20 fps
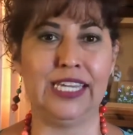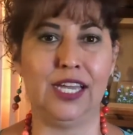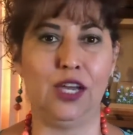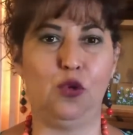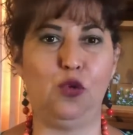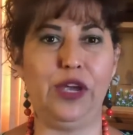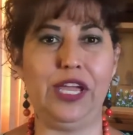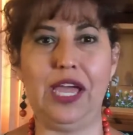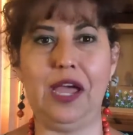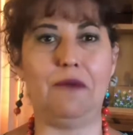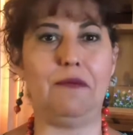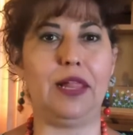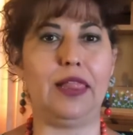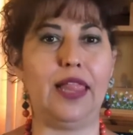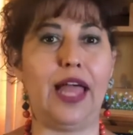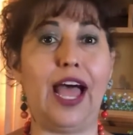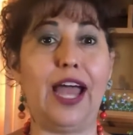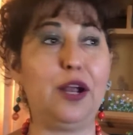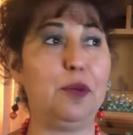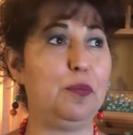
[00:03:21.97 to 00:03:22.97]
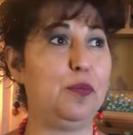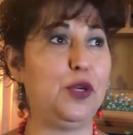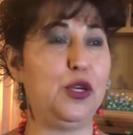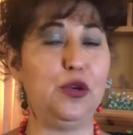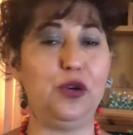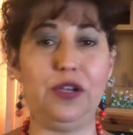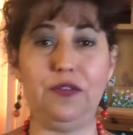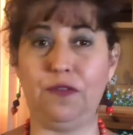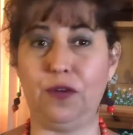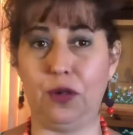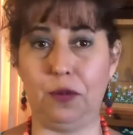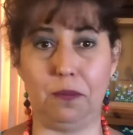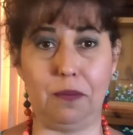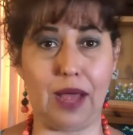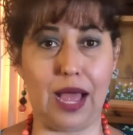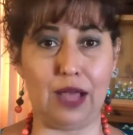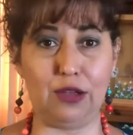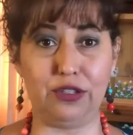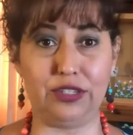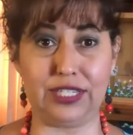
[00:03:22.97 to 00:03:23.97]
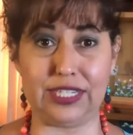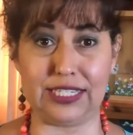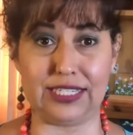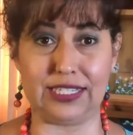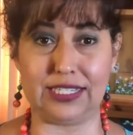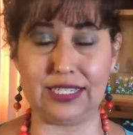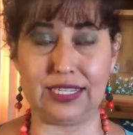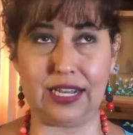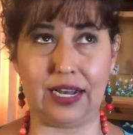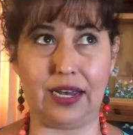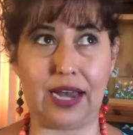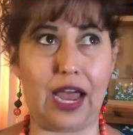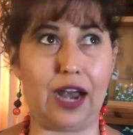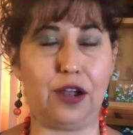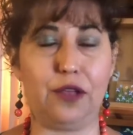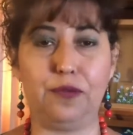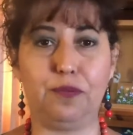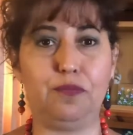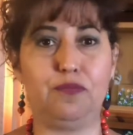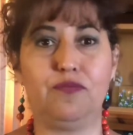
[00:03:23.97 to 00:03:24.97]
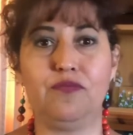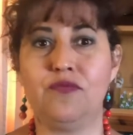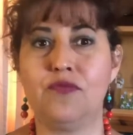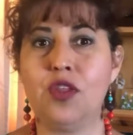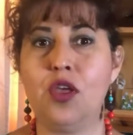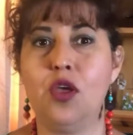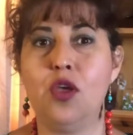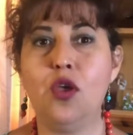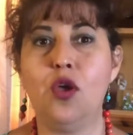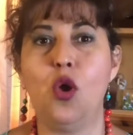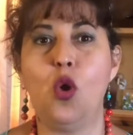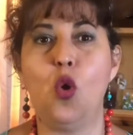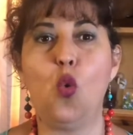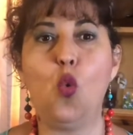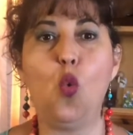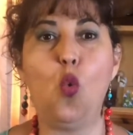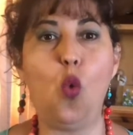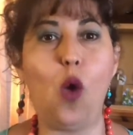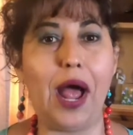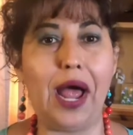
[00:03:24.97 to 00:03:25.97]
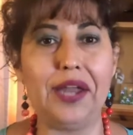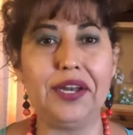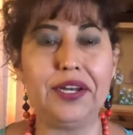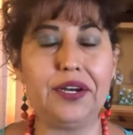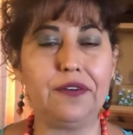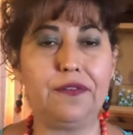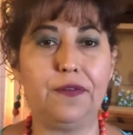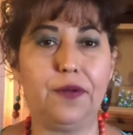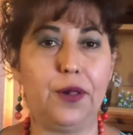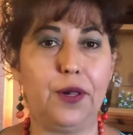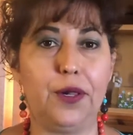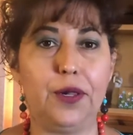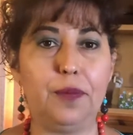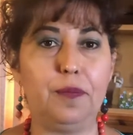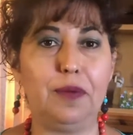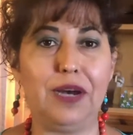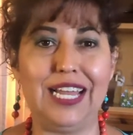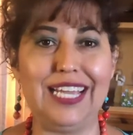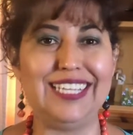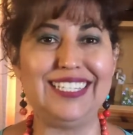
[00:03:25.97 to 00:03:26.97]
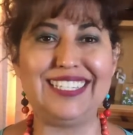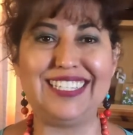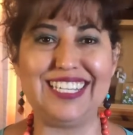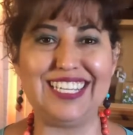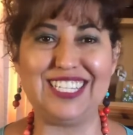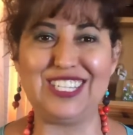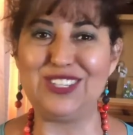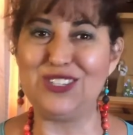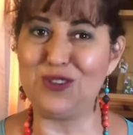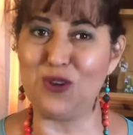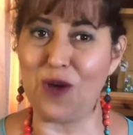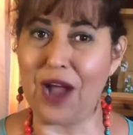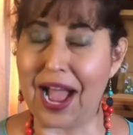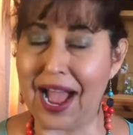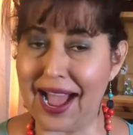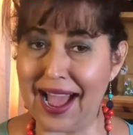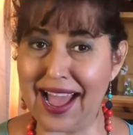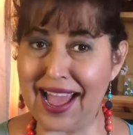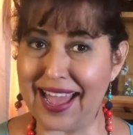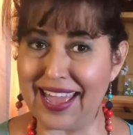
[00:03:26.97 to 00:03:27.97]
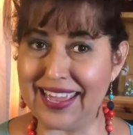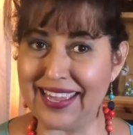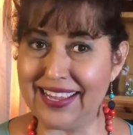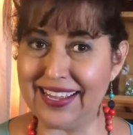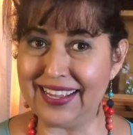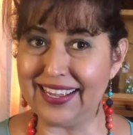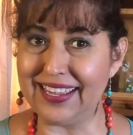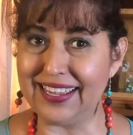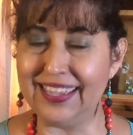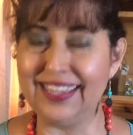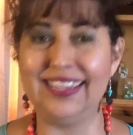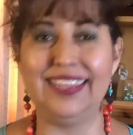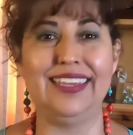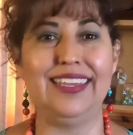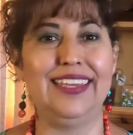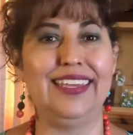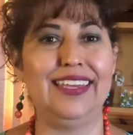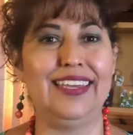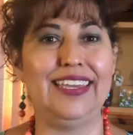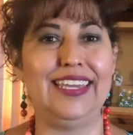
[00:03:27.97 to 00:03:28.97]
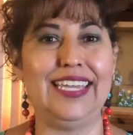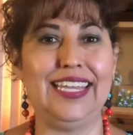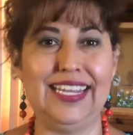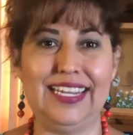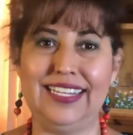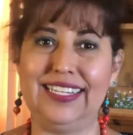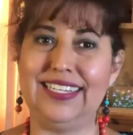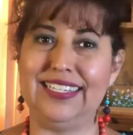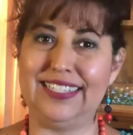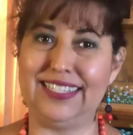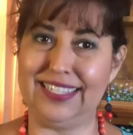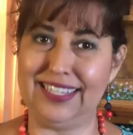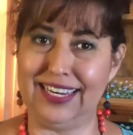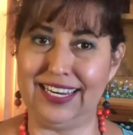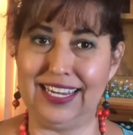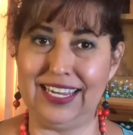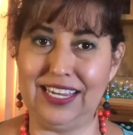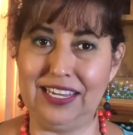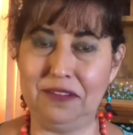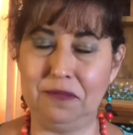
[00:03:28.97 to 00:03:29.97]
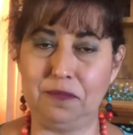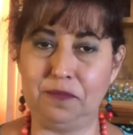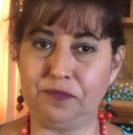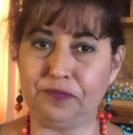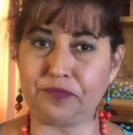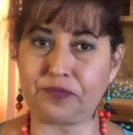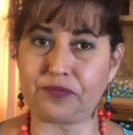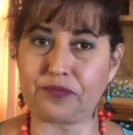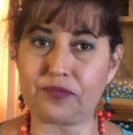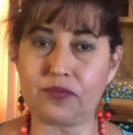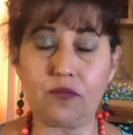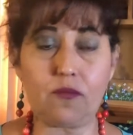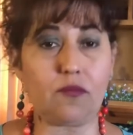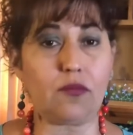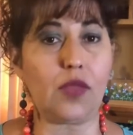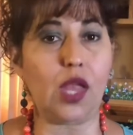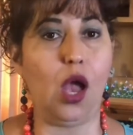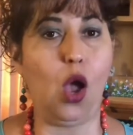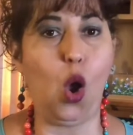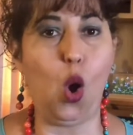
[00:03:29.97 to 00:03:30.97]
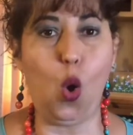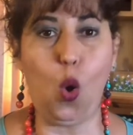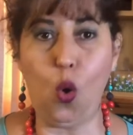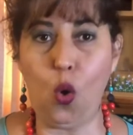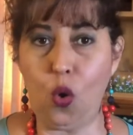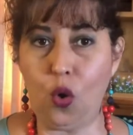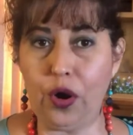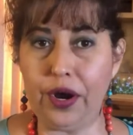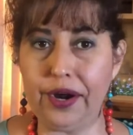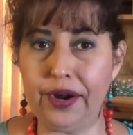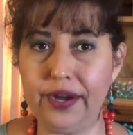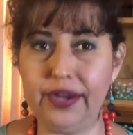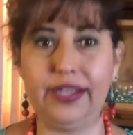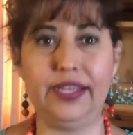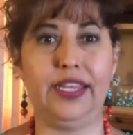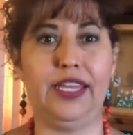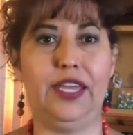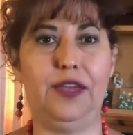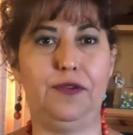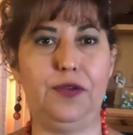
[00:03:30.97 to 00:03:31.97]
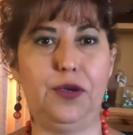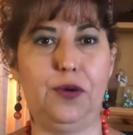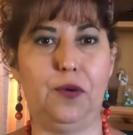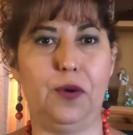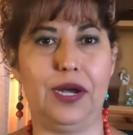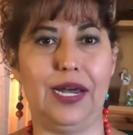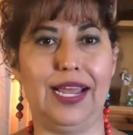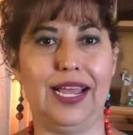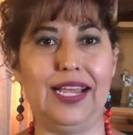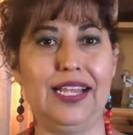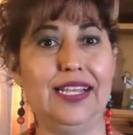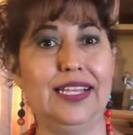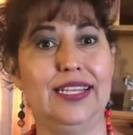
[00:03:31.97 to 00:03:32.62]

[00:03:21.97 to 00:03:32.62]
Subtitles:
we have a lot of beautiful mountains, a lot of wonderful places to hike in the city, or if you wanna